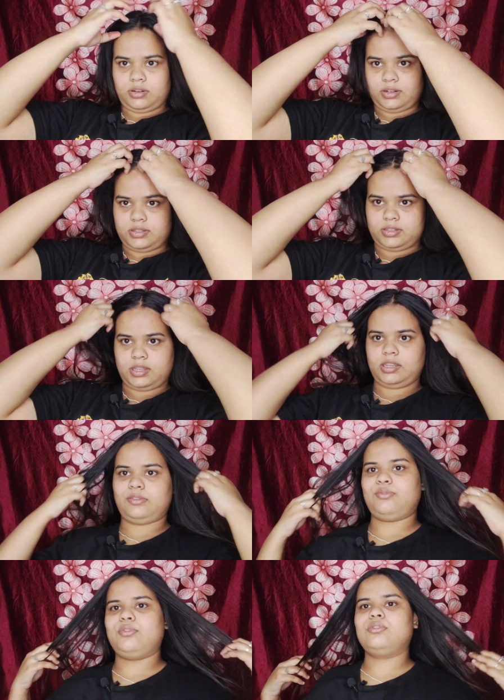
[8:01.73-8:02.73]
it
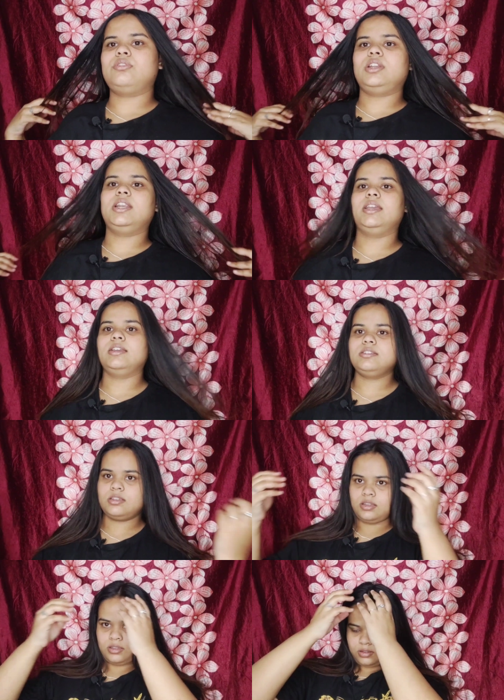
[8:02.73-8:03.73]
stays for 3
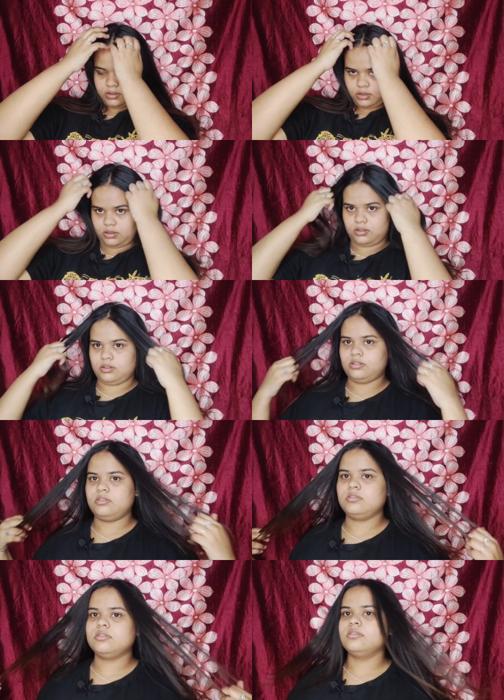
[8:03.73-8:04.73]
days,
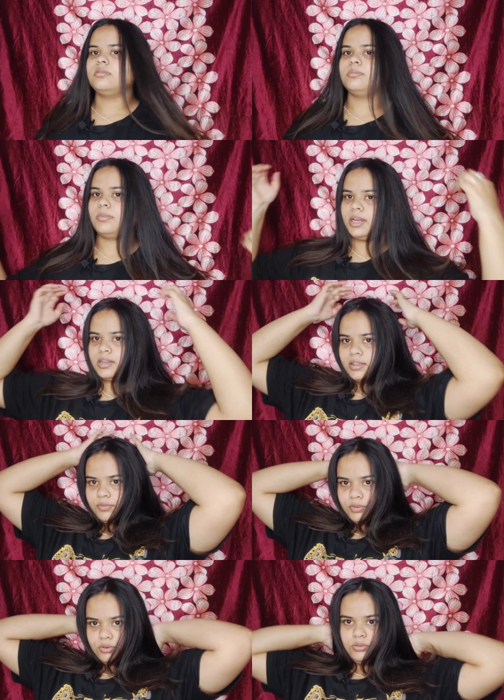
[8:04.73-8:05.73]
but
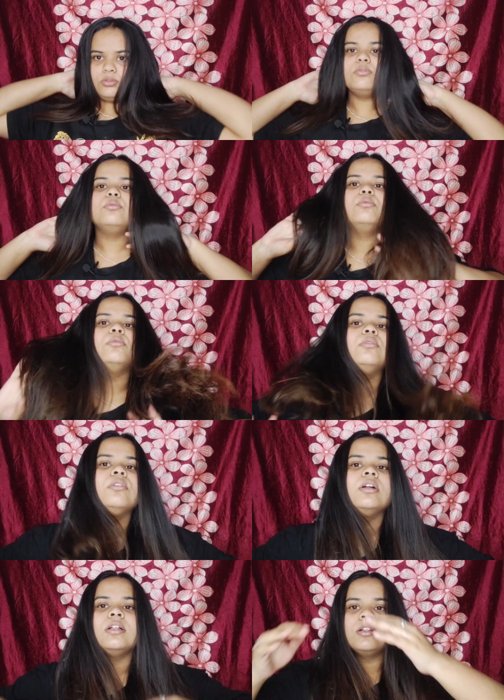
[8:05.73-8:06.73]
if you do,
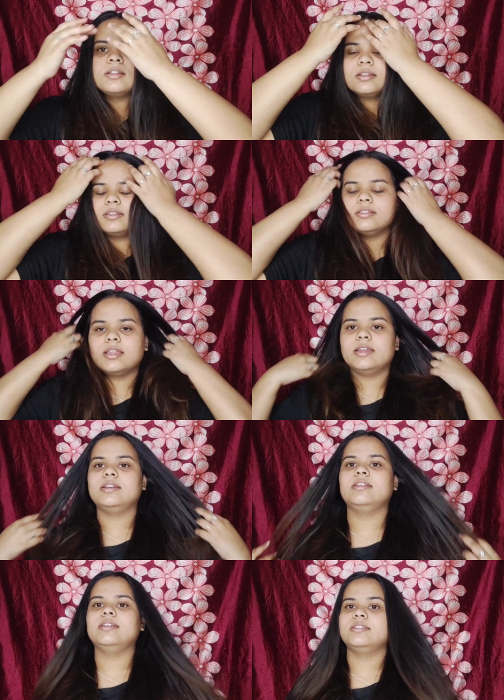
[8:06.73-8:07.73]

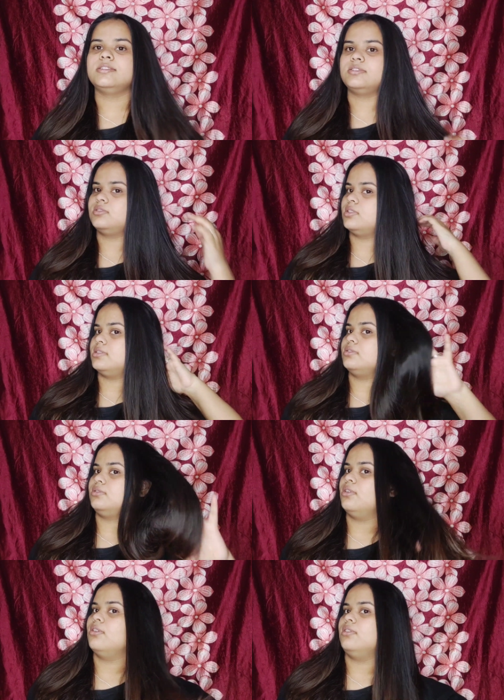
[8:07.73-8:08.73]
then it's just
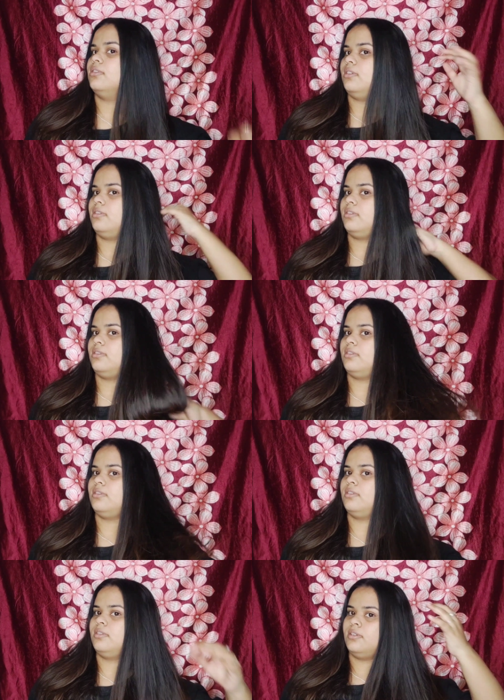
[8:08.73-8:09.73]
gone,
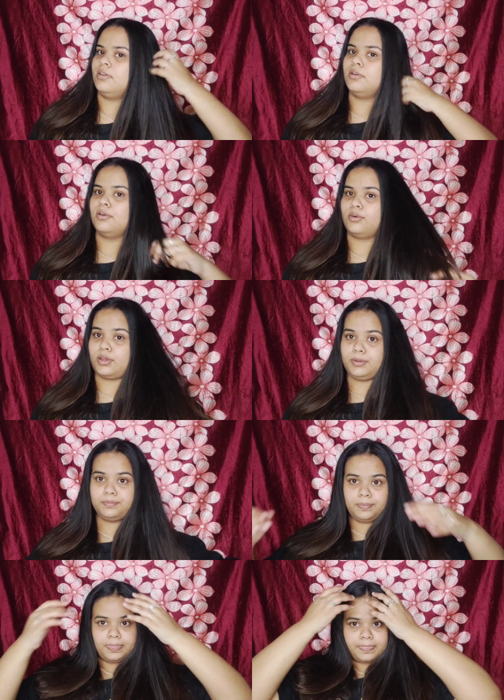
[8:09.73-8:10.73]
okay?
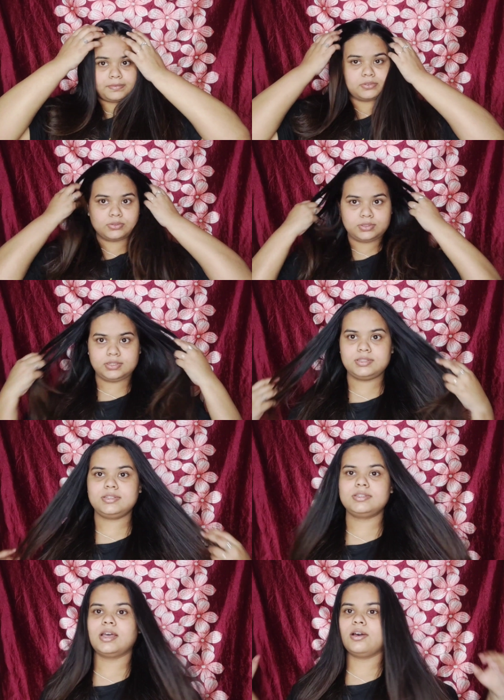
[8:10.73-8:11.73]
So this
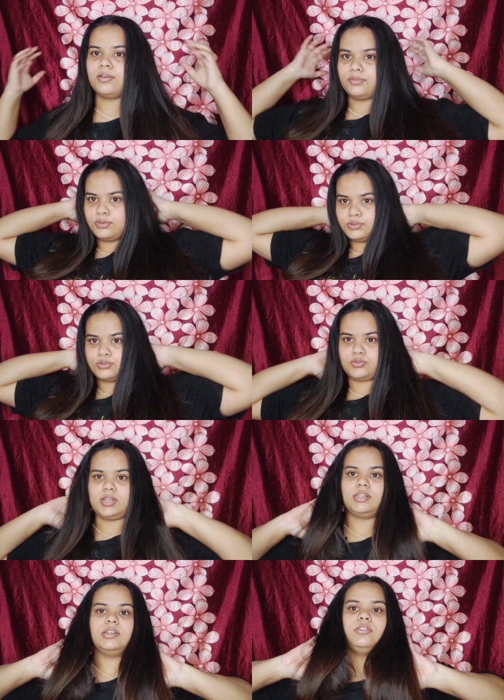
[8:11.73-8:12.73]
is how you
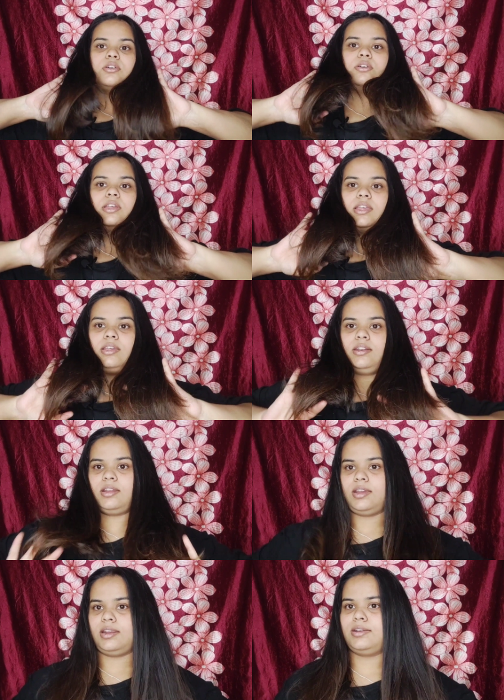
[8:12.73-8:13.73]
straighten your hair
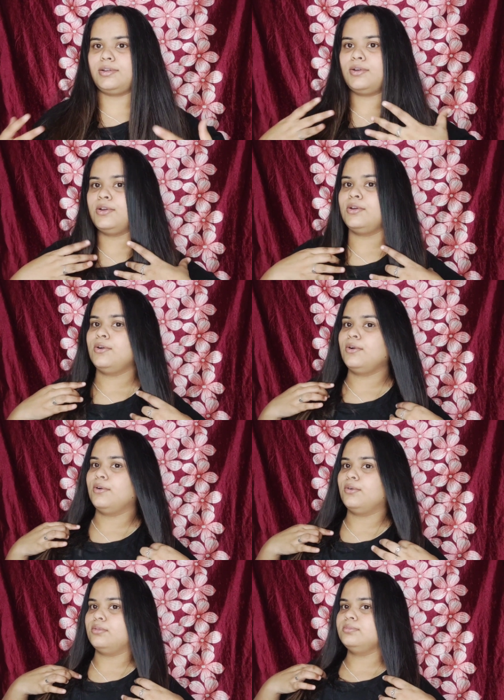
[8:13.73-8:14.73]
at
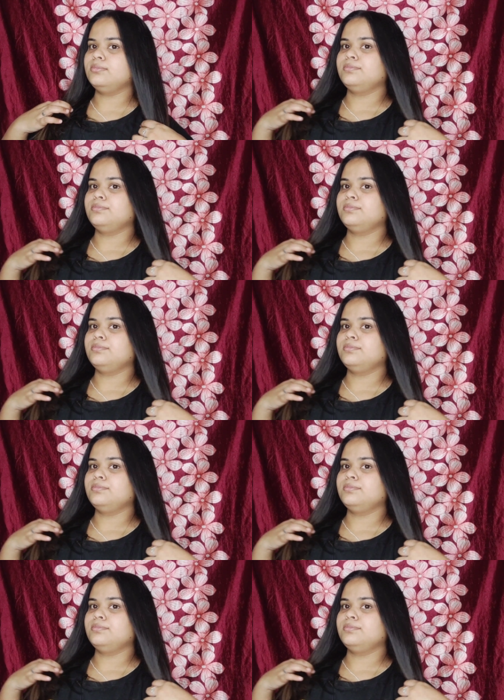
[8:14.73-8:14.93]
home.